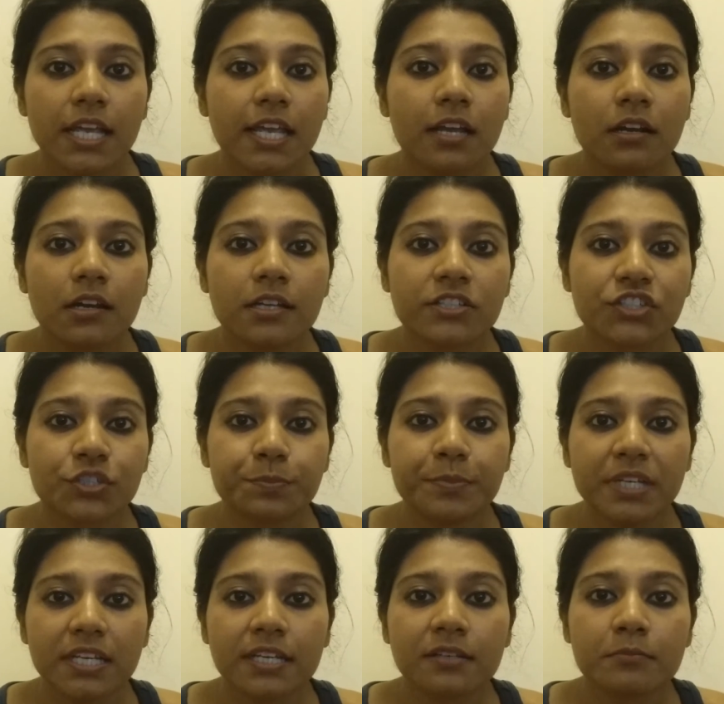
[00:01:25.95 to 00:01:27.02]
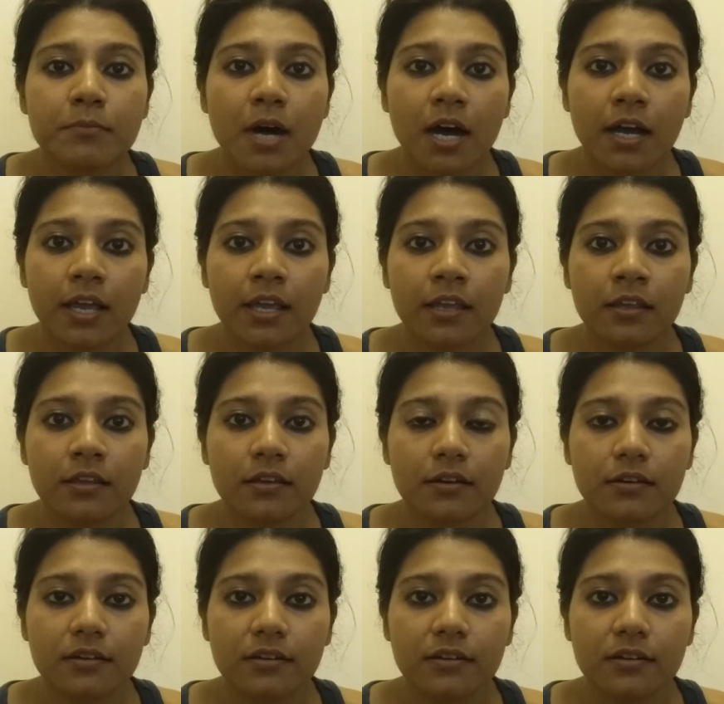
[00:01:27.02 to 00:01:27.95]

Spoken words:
English being my